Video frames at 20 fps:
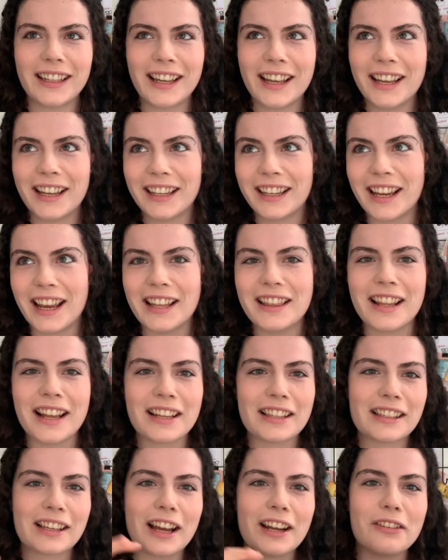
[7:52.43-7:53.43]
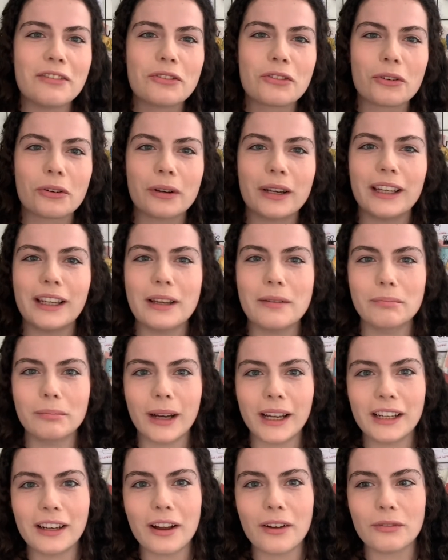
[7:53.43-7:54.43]
Again, that's kind of drawing in
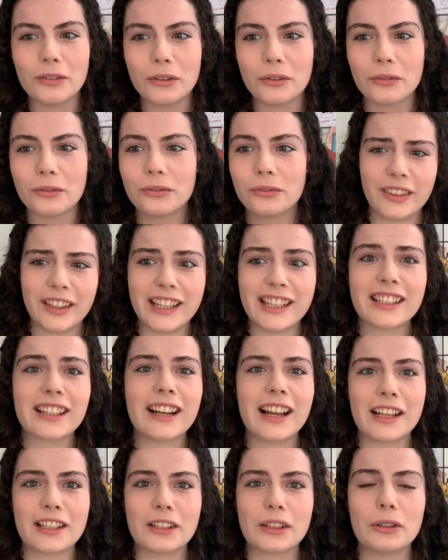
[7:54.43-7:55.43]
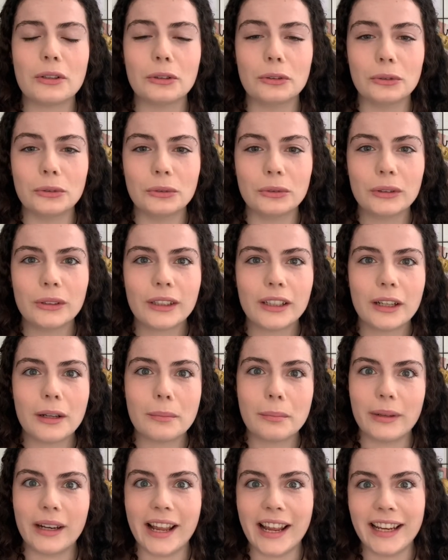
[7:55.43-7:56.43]
my love of these classical
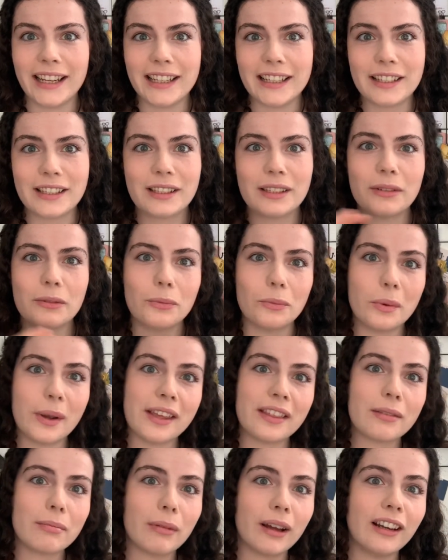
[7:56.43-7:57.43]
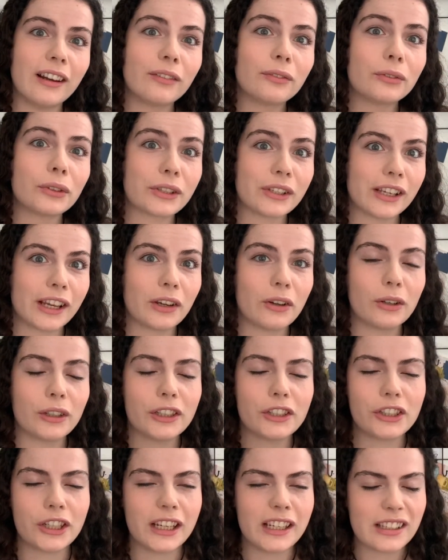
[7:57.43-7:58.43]
plays with my love for
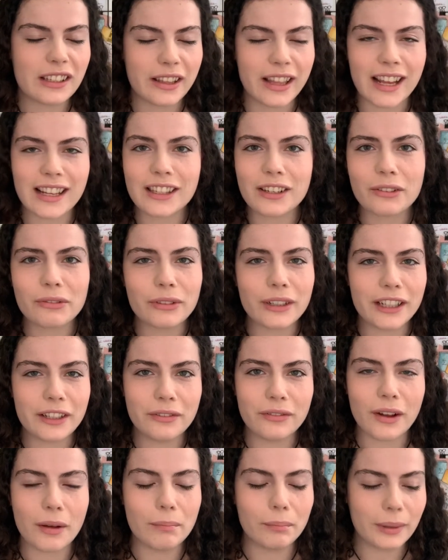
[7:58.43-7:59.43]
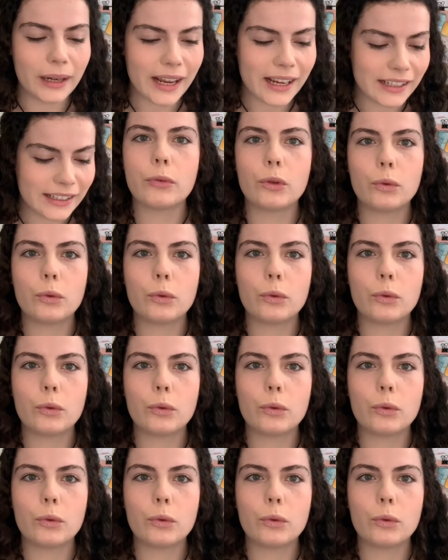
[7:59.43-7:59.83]
psychology. So that's a really fun blend.